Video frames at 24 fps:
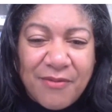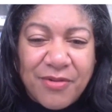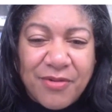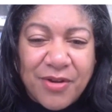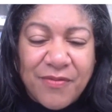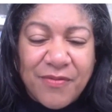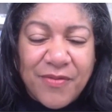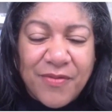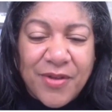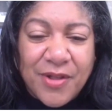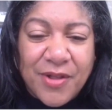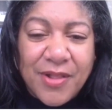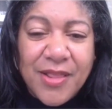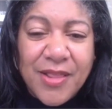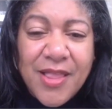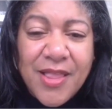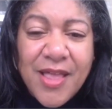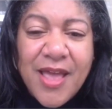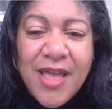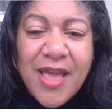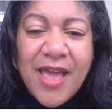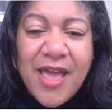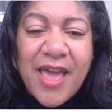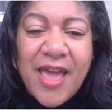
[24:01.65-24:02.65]
Africville,
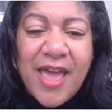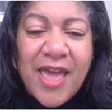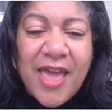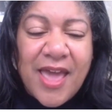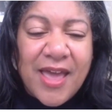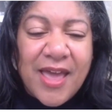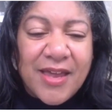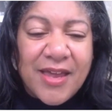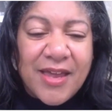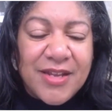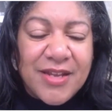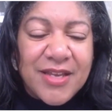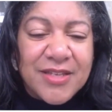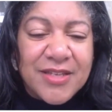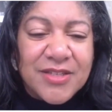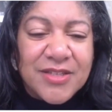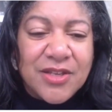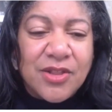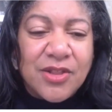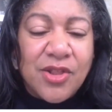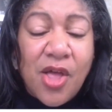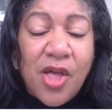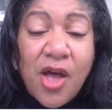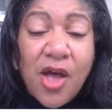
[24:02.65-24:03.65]
and
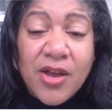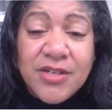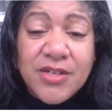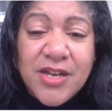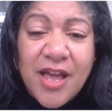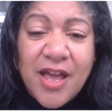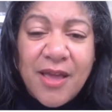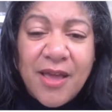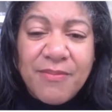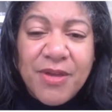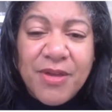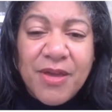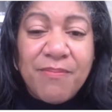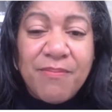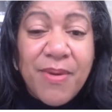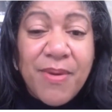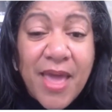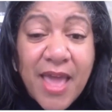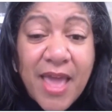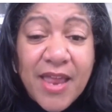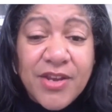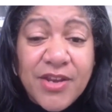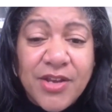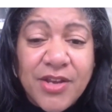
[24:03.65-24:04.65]
his longtime
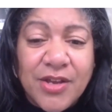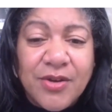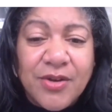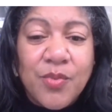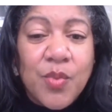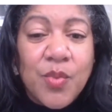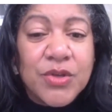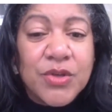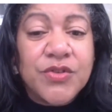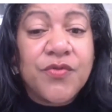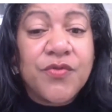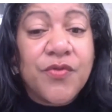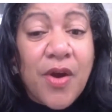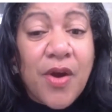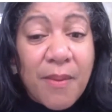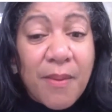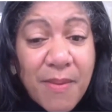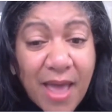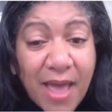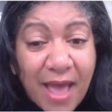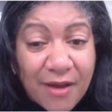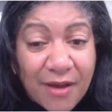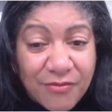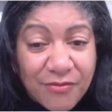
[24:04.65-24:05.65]
companion was
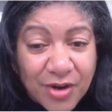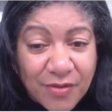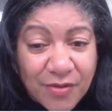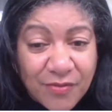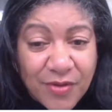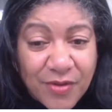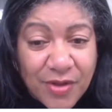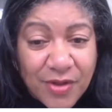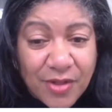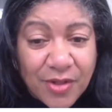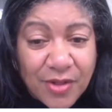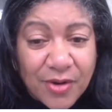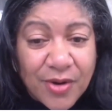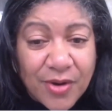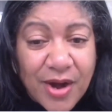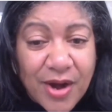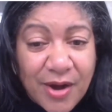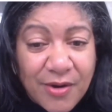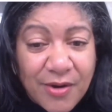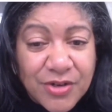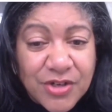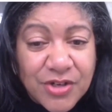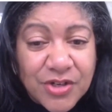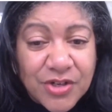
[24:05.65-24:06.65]
from Africville. Her
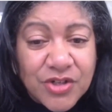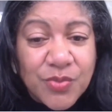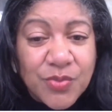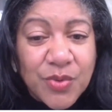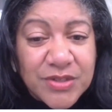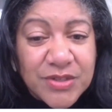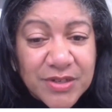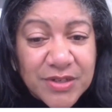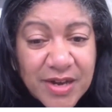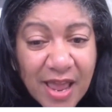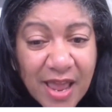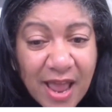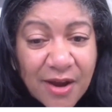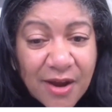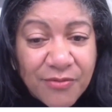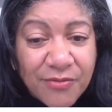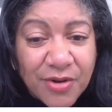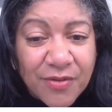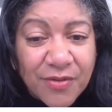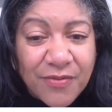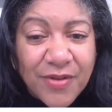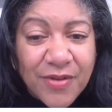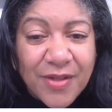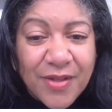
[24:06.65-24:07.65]
heritage was in
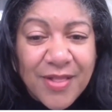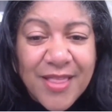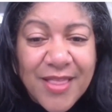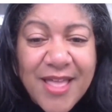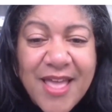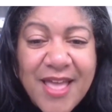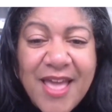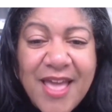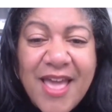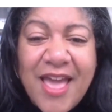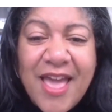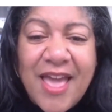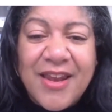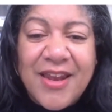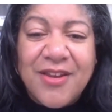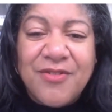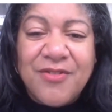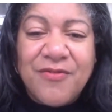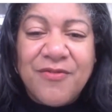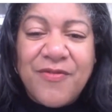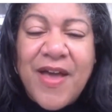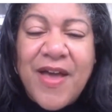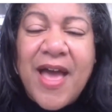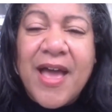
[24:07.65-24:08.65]
Africville. And
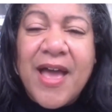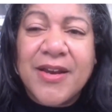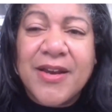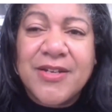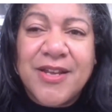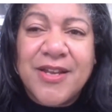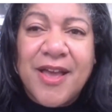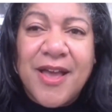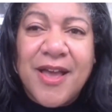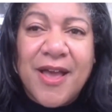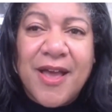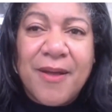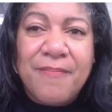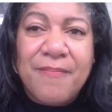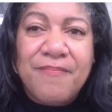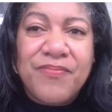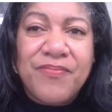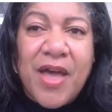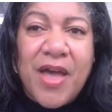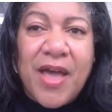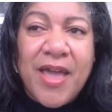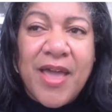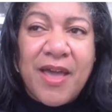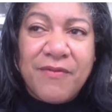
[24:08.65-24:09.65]
in fact,
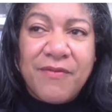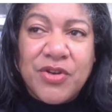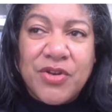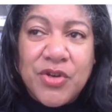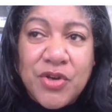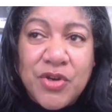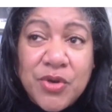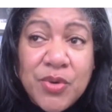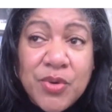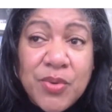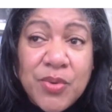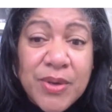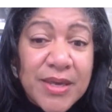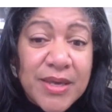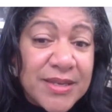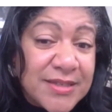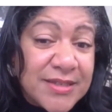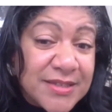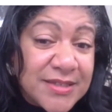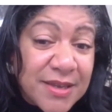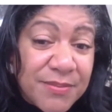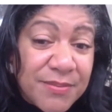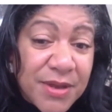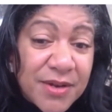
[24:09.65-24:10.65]
I have a new
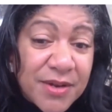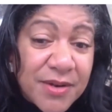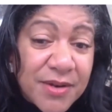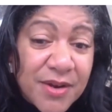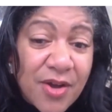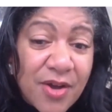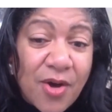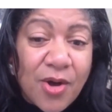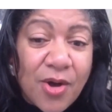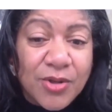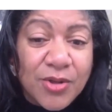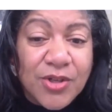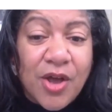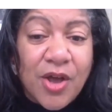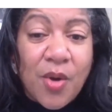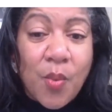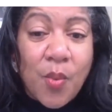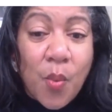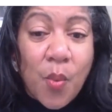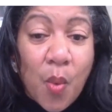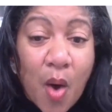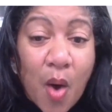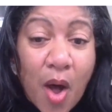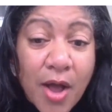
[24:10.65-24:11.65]
exhibit called A
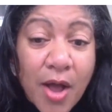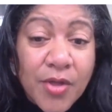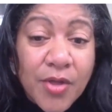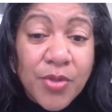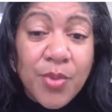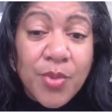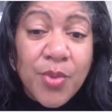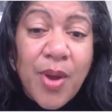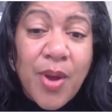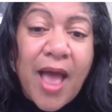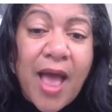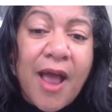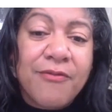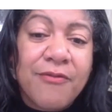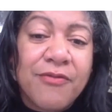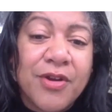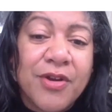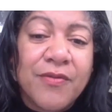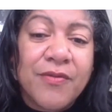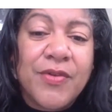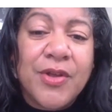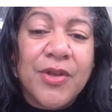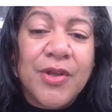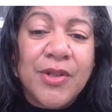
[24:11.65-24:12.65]
Walk Through
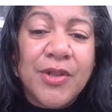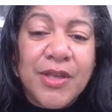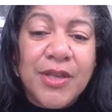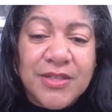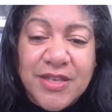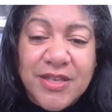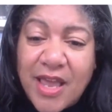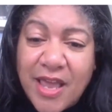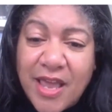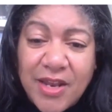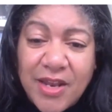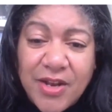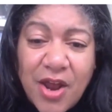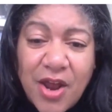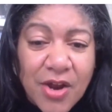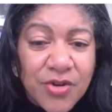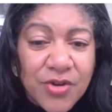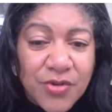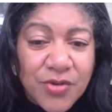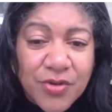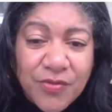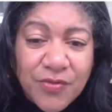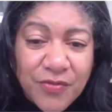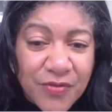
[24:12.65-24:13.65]
Africville. It's
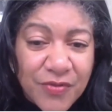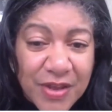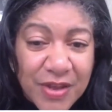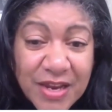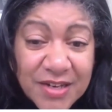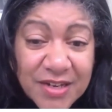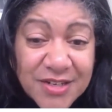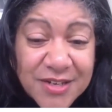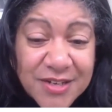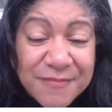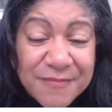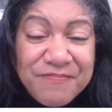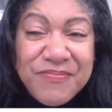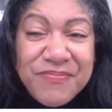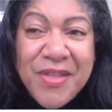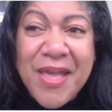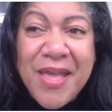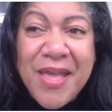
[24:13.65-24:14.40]
800 feet,